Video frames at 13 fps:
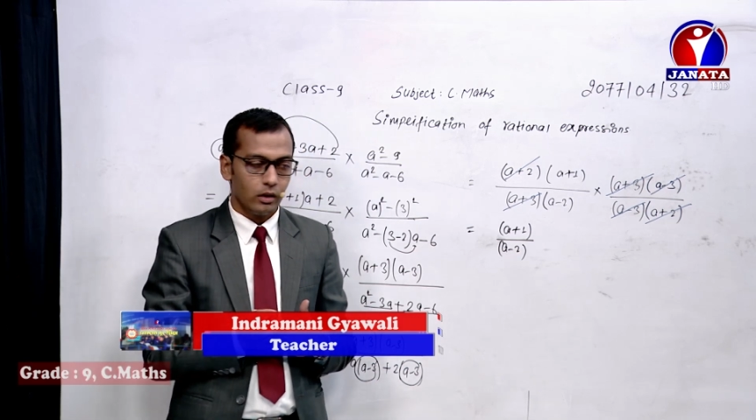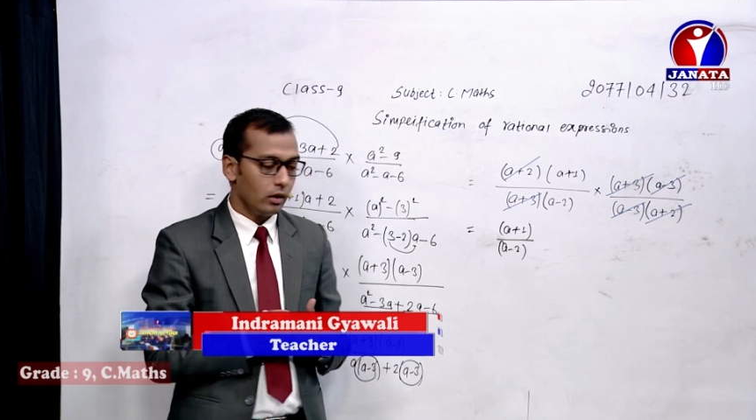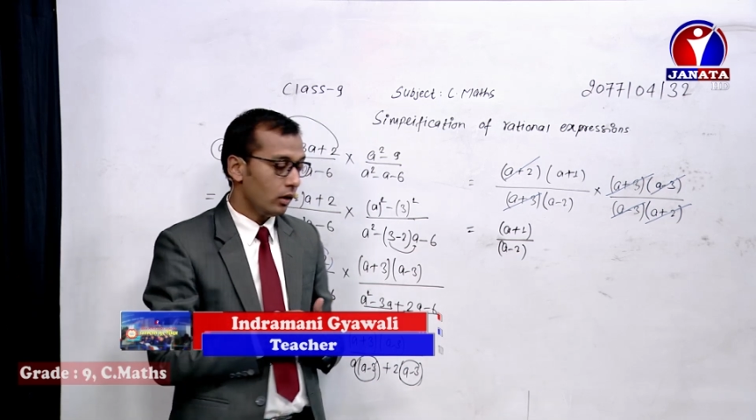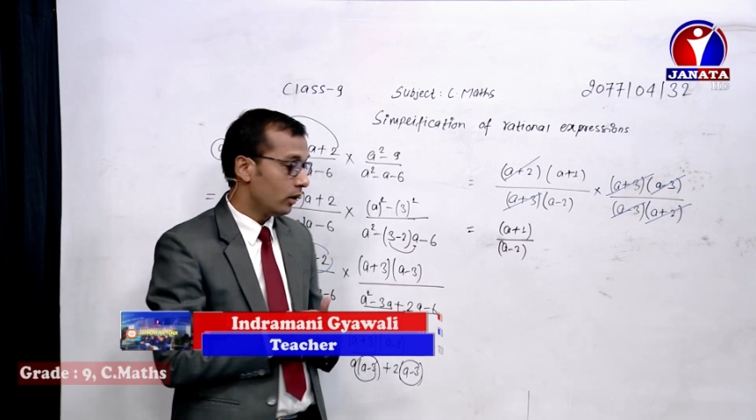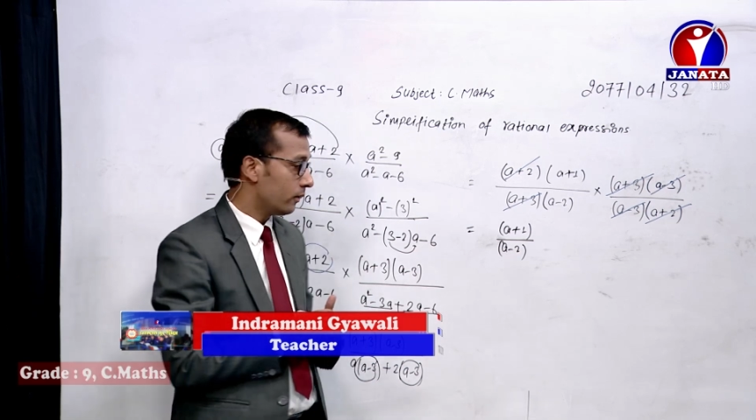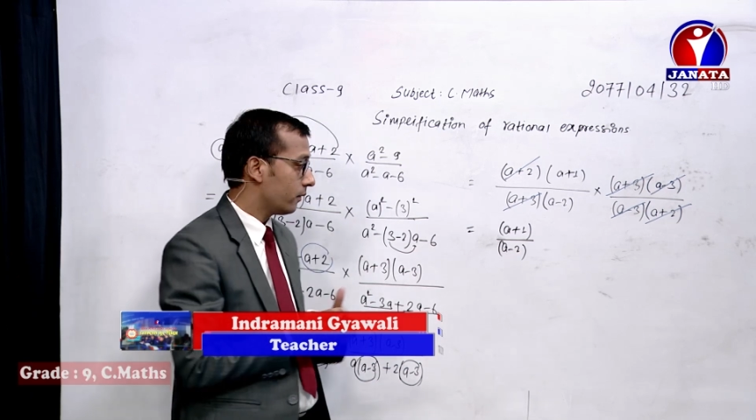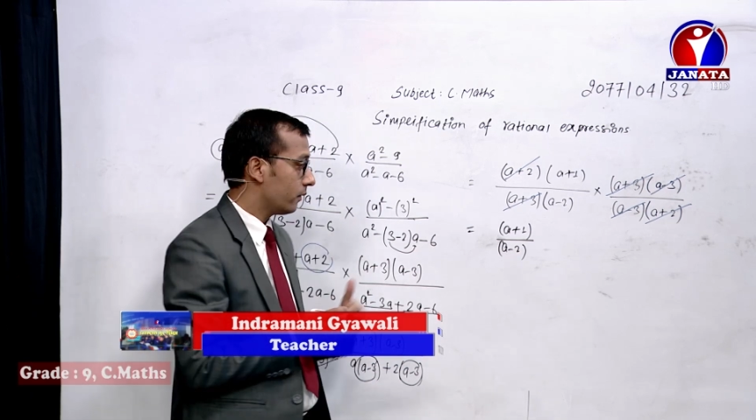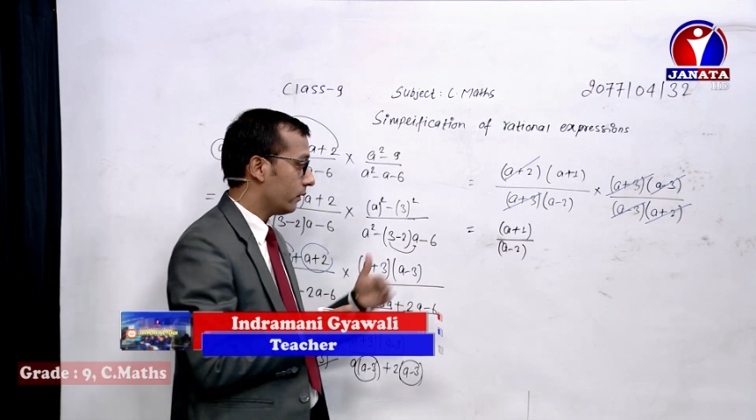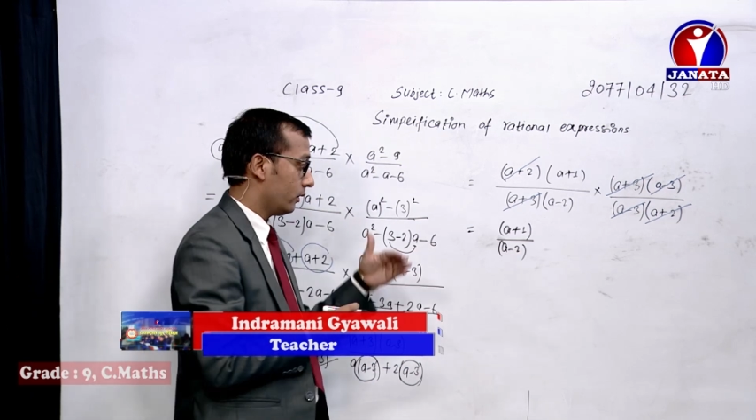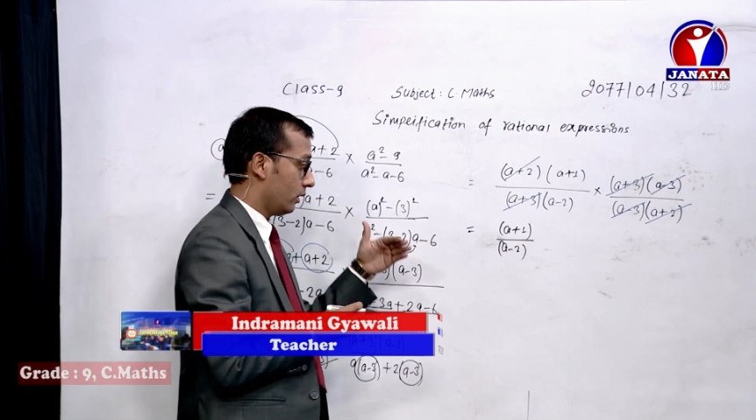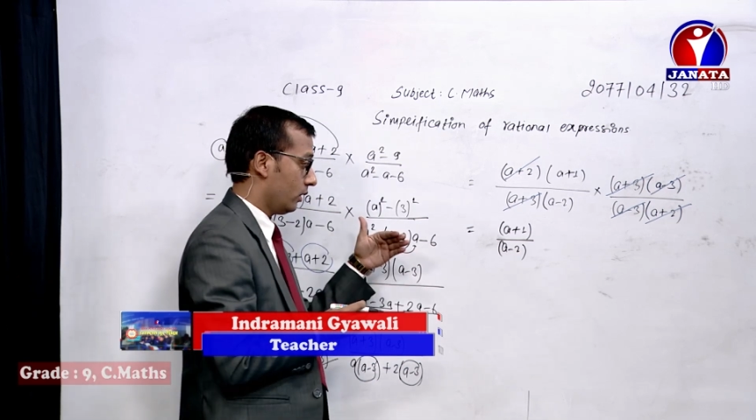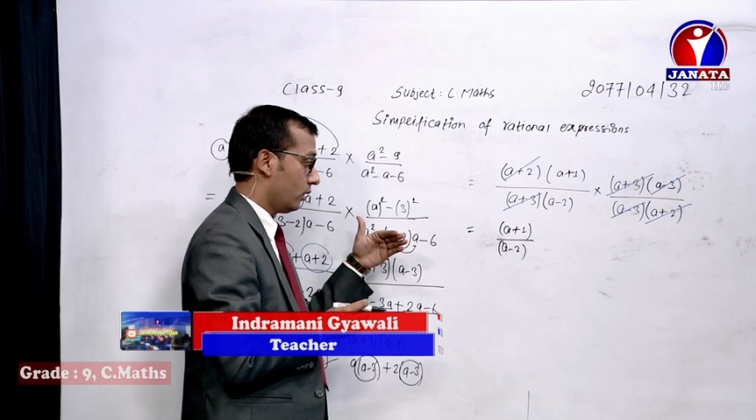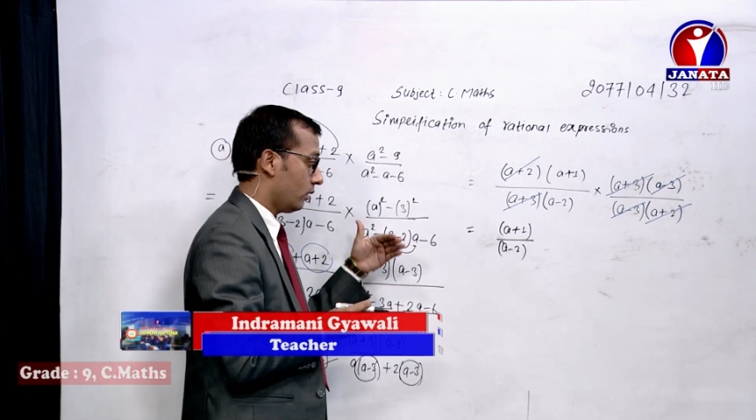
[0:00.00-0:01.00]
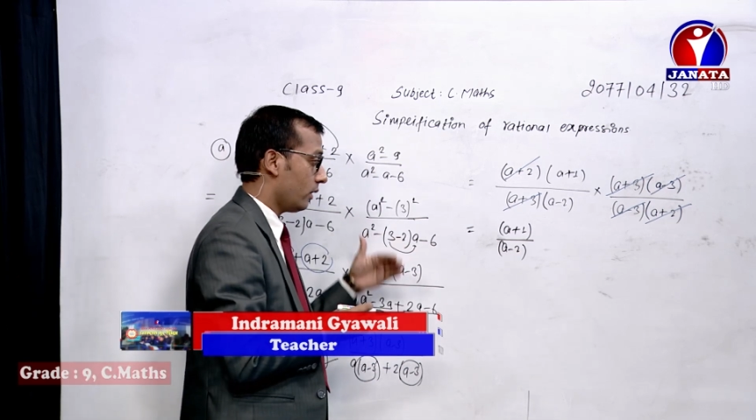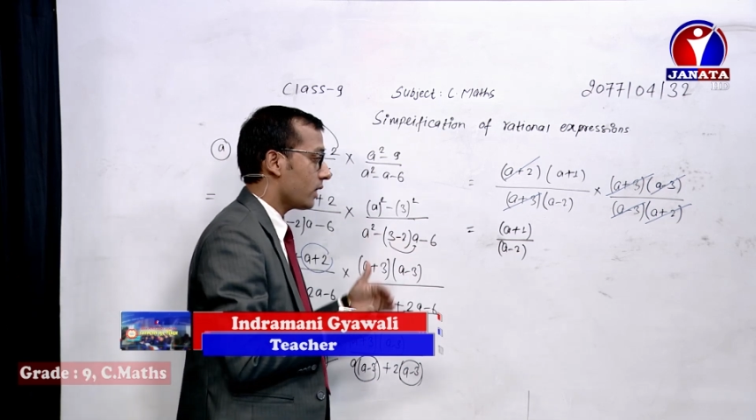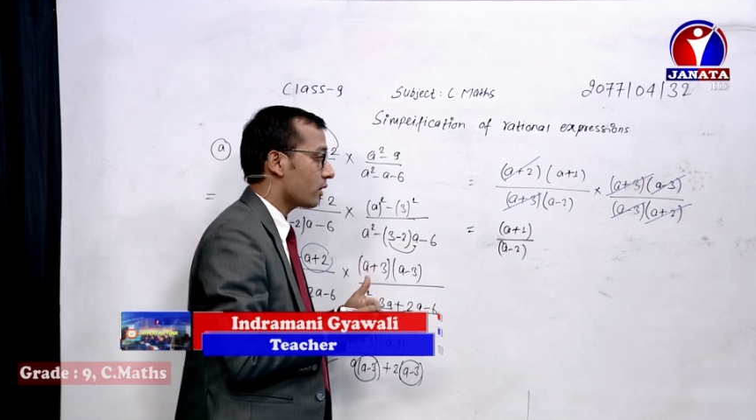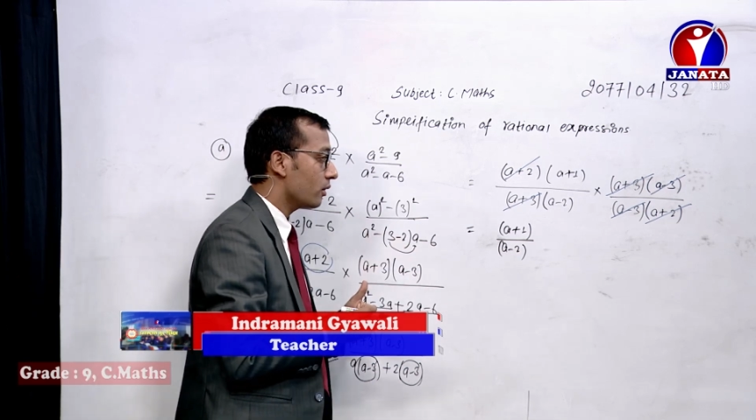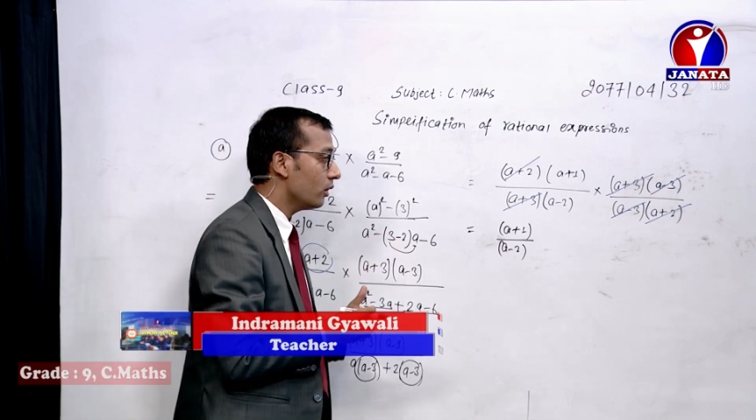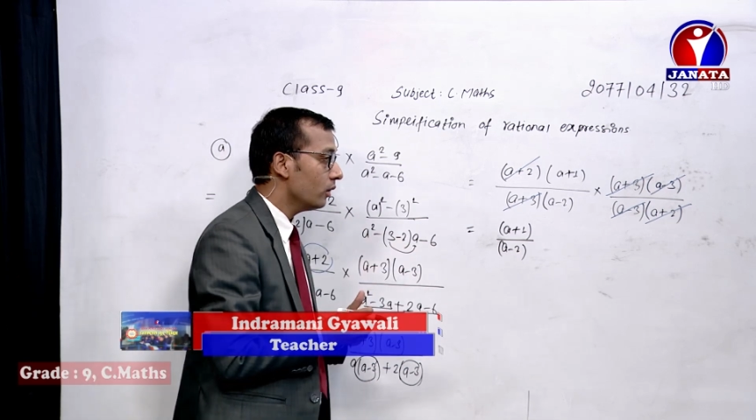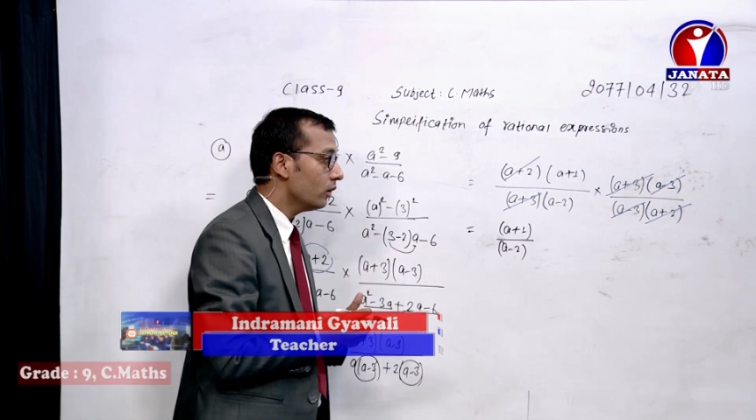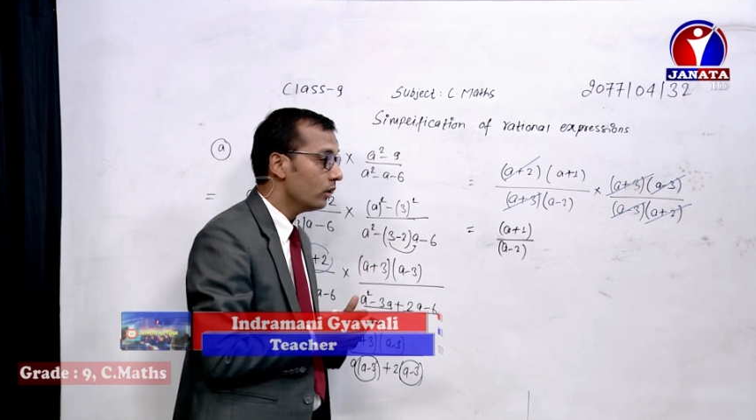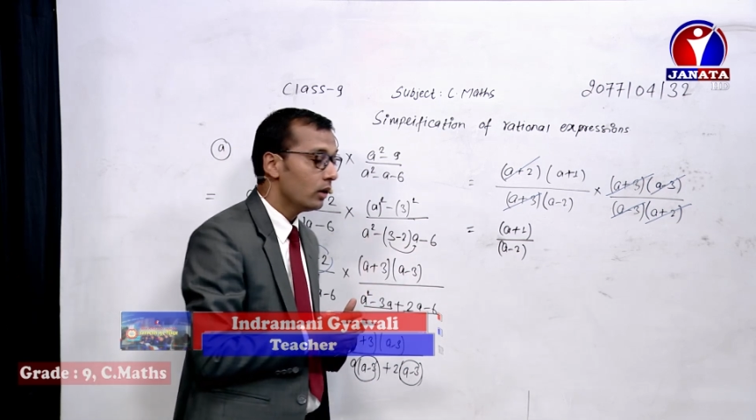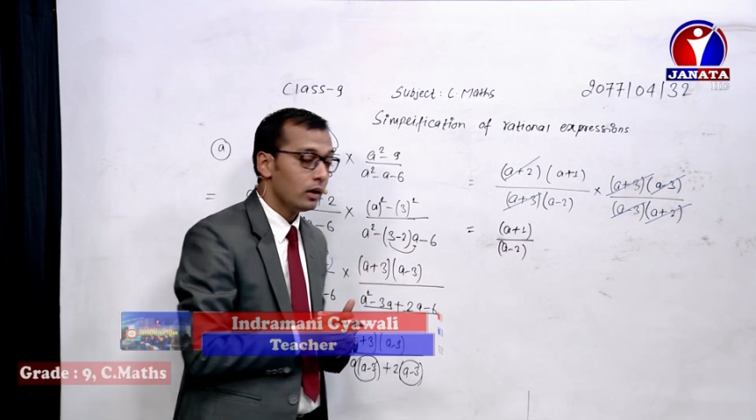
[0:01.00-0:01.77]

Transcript: of rational